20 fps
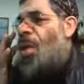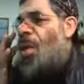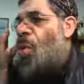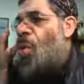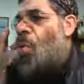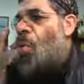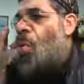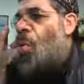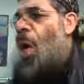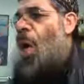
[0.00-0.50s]

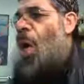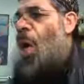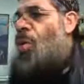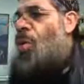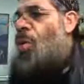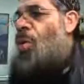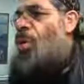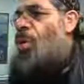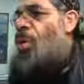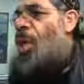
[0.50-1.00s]
why we
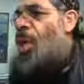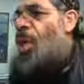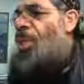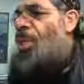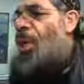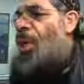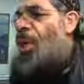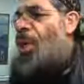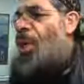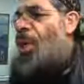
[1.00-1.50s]
could not
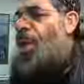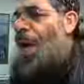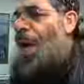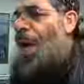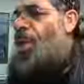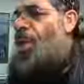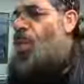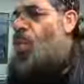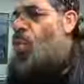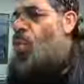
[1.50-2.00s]
be
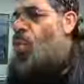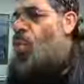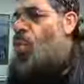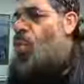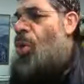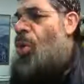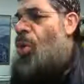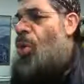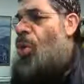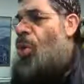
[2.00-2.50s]
united when
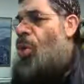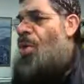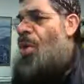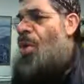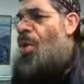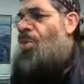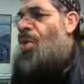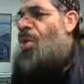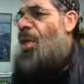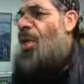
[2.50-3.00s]
we do
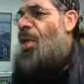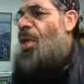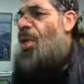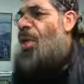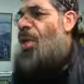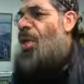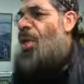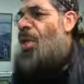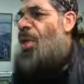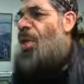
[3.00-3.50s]
something?
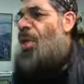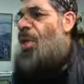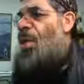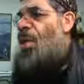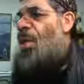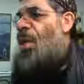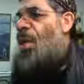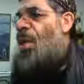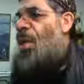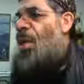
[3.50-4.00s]

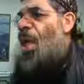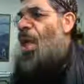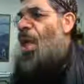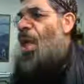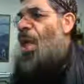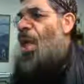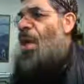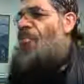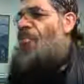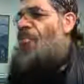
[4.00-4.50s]

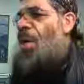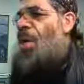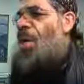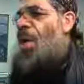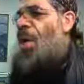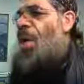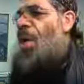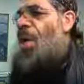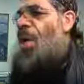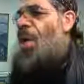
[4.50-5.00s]
Every
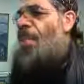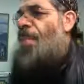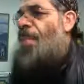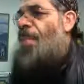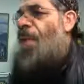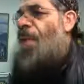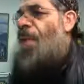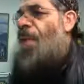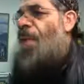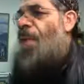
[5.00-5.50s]
time
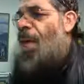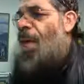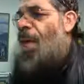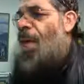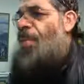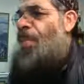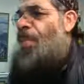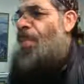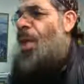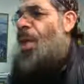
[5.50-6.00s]
somebody
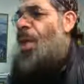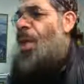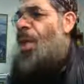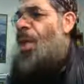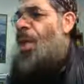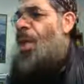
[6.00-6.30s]
PM me,